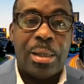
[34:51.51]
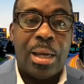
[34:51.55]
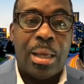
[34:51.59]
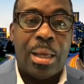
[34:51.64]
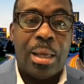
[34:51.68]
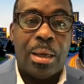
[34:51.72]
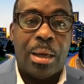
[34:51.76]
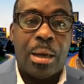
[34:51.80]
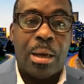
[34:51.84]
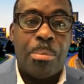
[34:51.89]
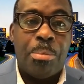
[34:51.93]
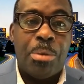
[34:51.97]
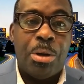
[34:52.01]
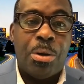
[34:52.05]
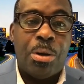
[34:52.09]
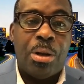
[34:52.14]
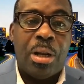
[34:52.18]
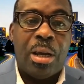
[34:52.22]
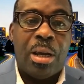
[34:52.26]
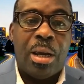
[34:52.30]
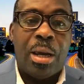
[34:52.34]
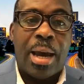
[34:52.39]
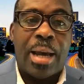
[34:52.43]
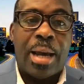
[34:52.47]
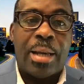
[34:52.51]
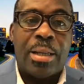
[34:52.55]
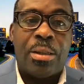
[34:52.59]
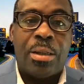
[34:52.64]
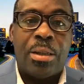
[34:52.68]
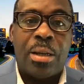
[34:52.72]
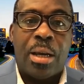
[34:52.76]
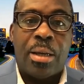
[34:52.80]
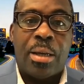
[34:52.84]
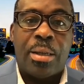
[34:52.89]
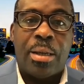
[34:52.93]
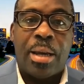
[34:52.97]
in the community
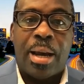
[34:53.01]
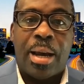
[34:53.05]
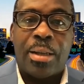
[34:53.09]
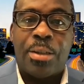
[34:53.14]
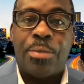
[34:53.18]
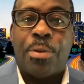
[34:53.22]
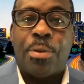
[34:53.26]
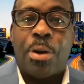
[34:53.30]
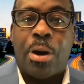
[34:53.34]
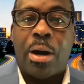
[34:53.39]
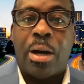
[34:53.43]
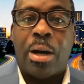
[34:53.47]
as far